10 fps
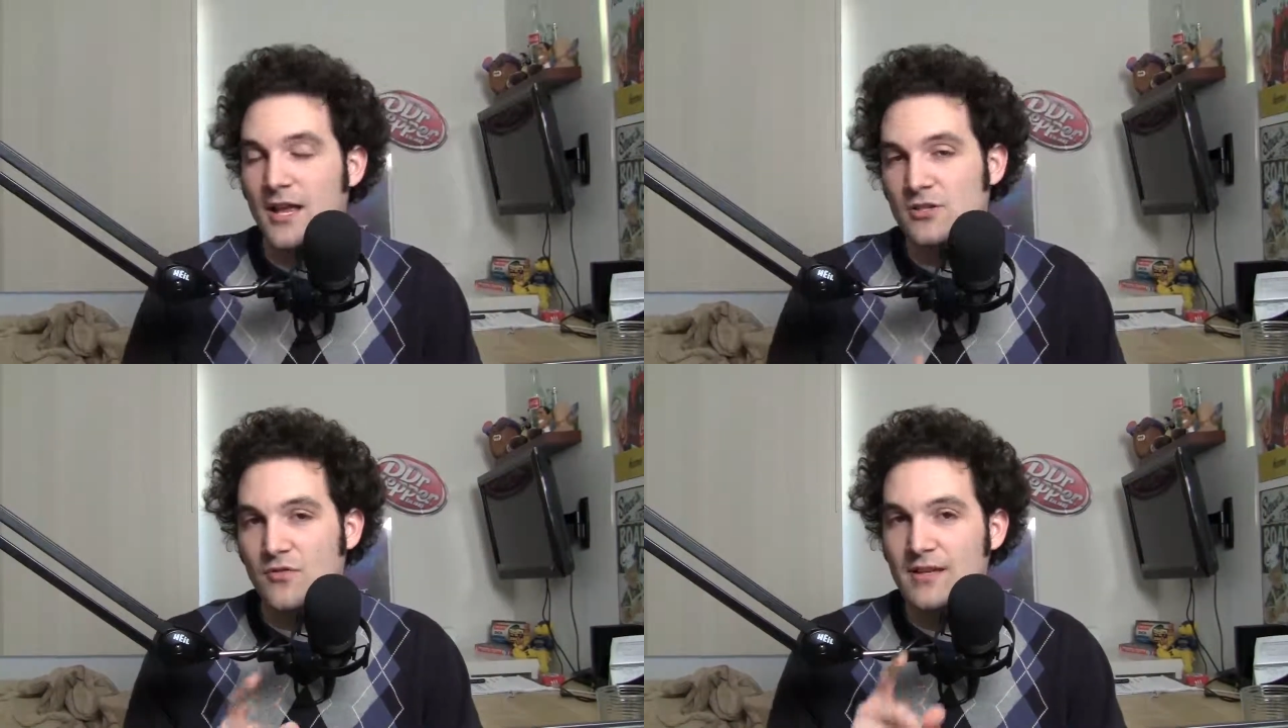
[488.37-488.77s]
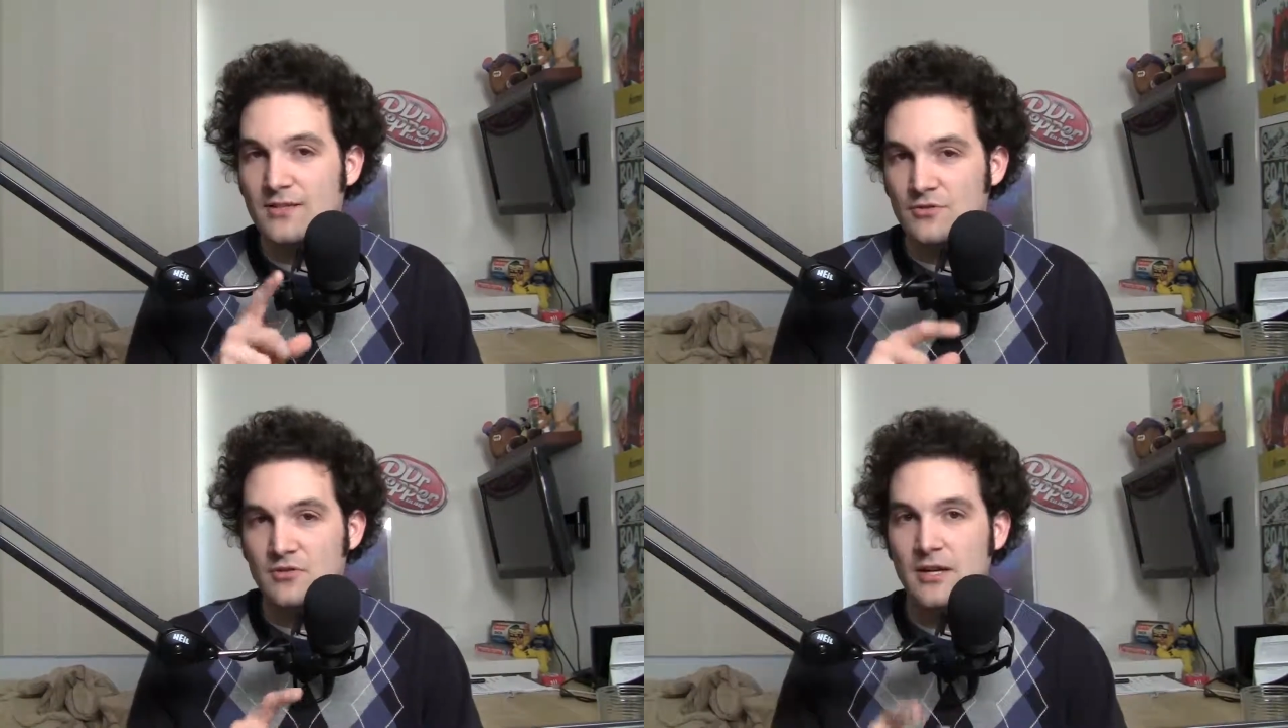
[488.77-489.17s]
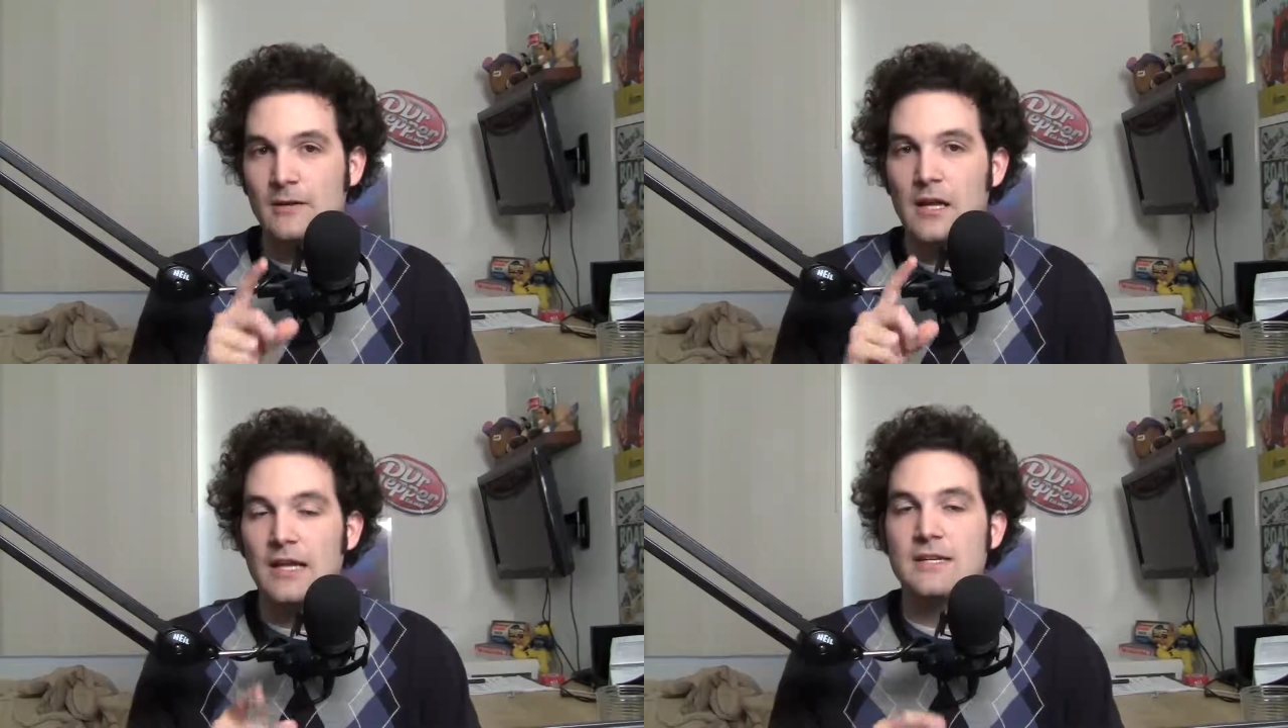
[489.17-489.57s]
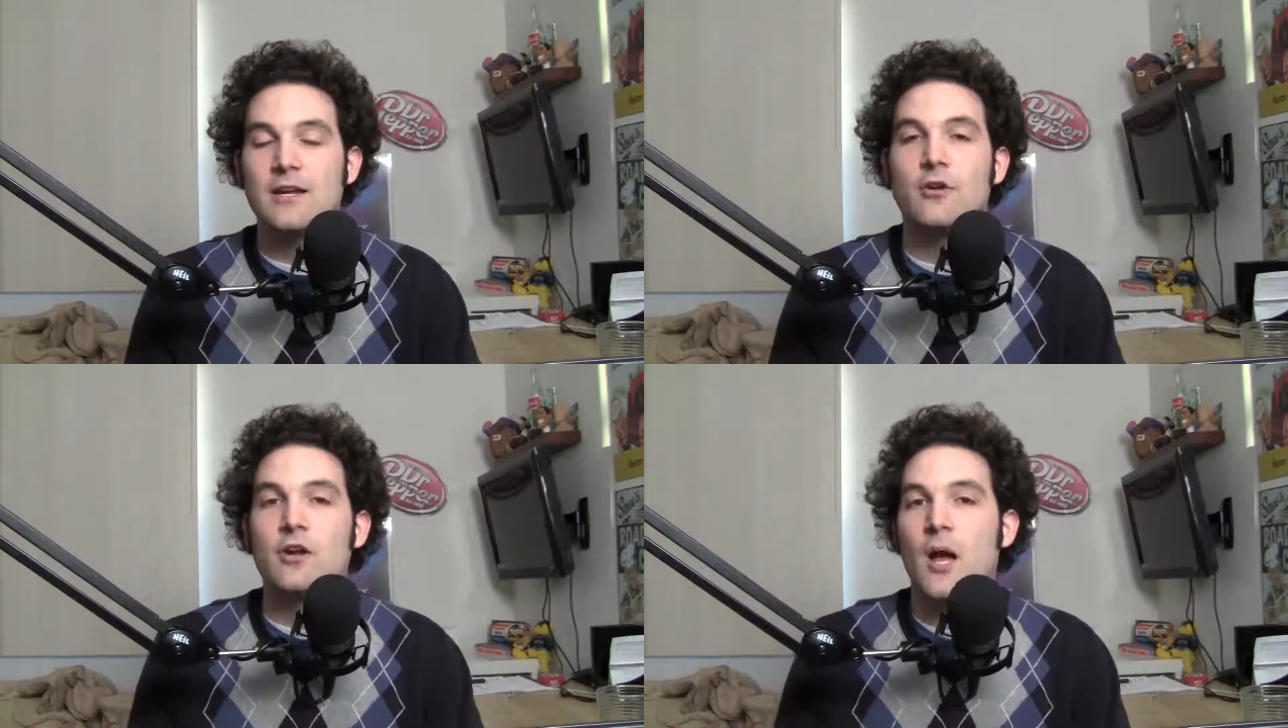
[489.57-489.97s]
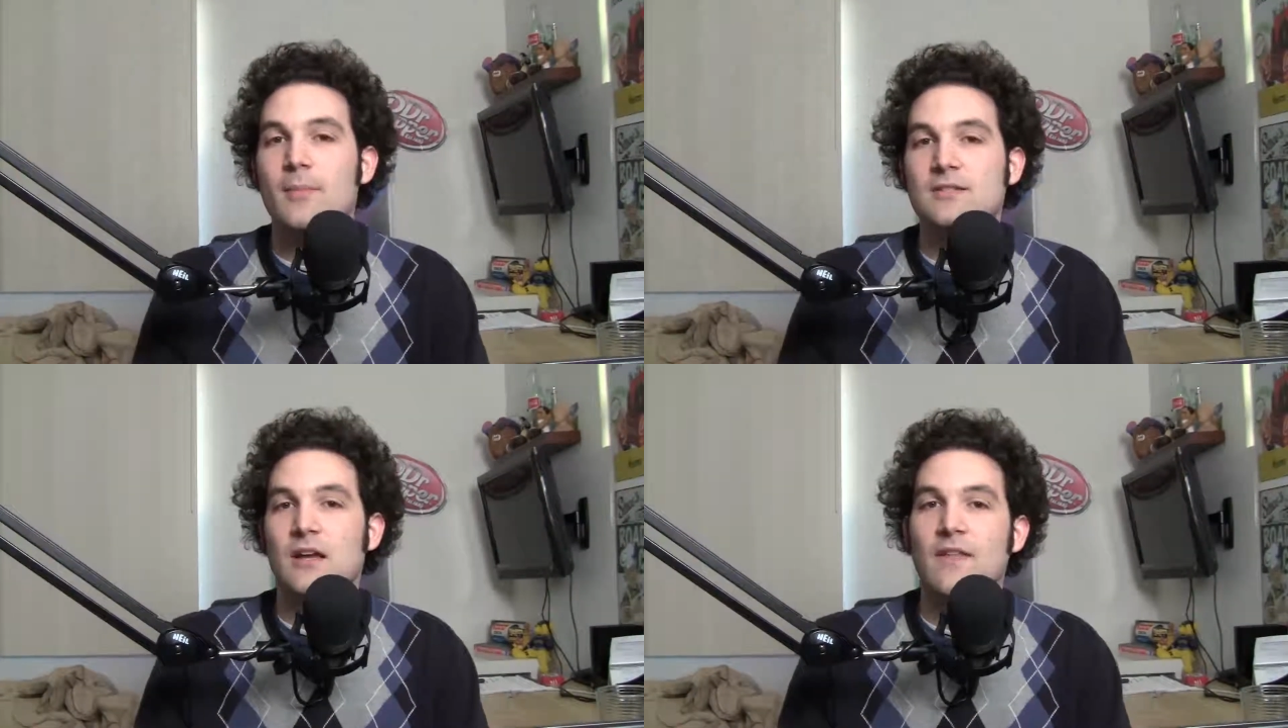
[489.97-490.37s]
So that's interesting. I'd like to hear your
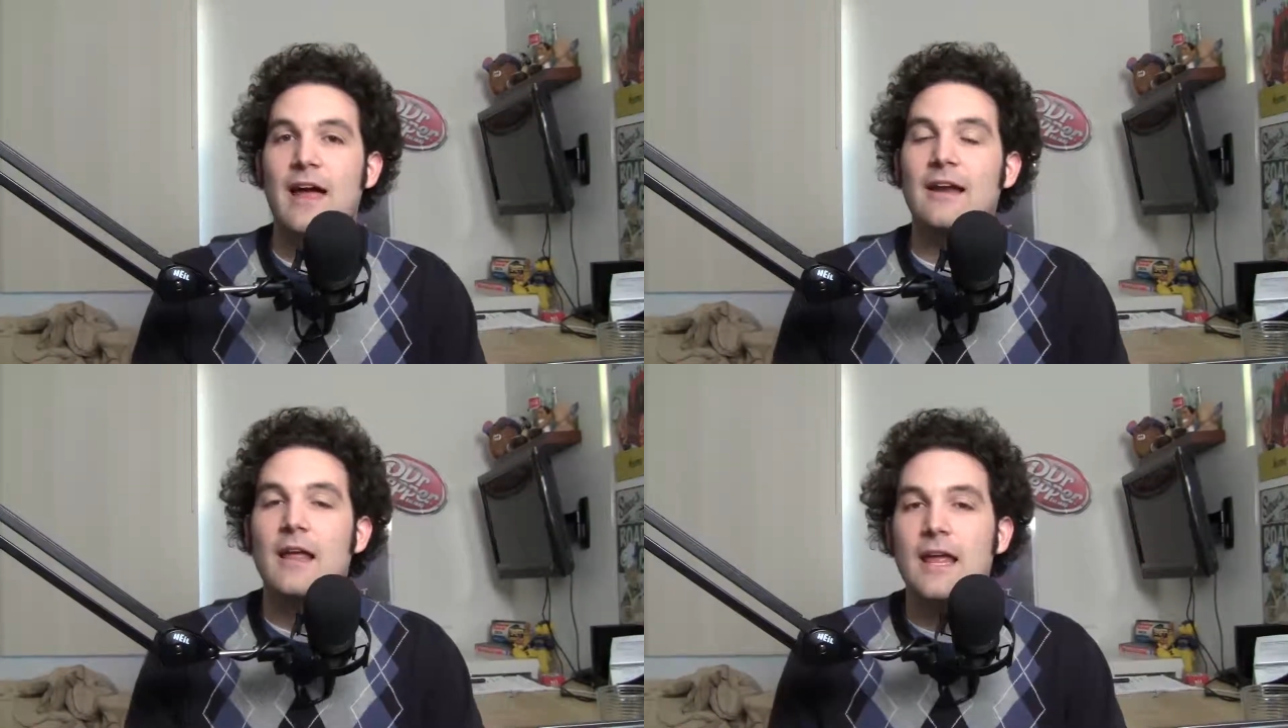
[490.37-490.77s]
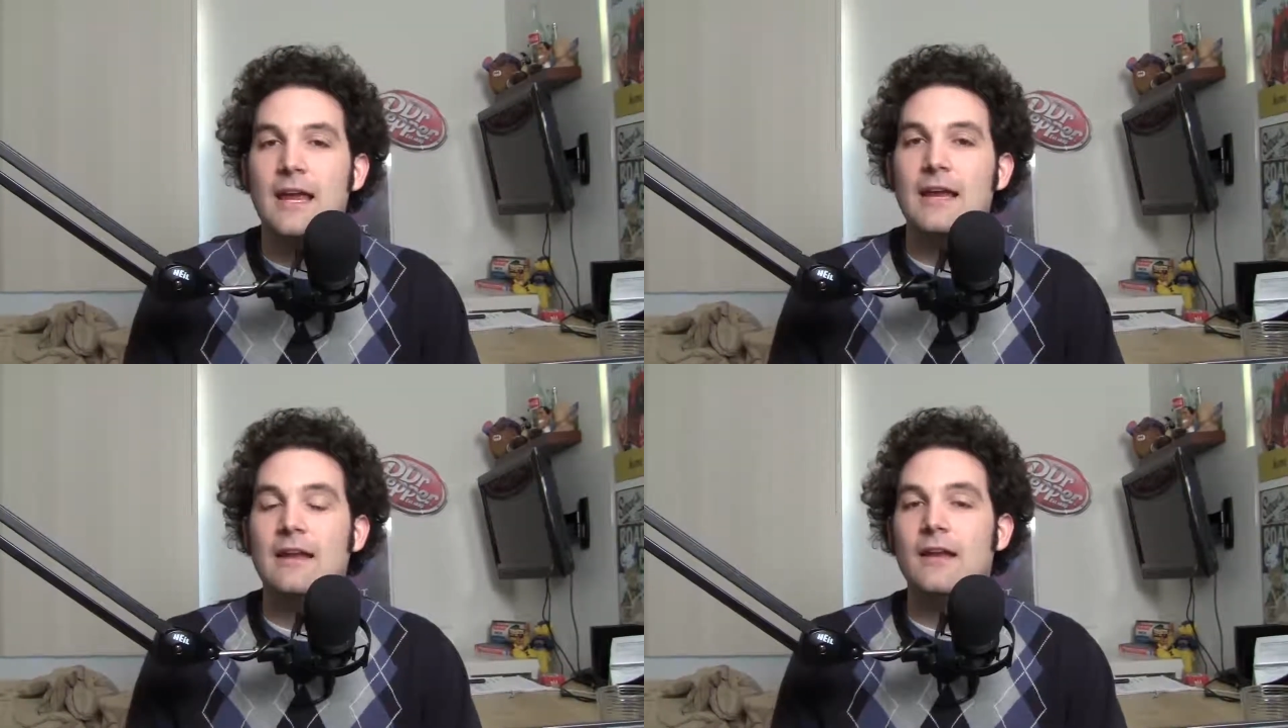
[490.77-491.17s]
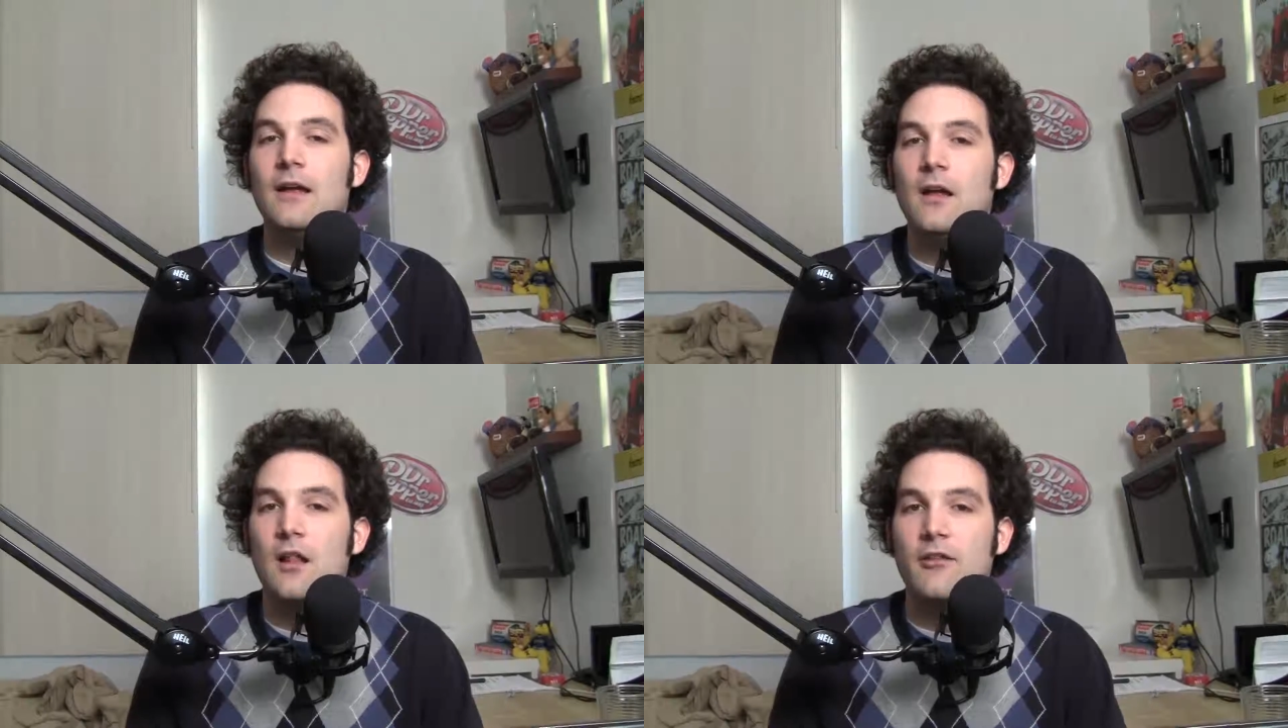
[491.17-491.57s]
comments on that in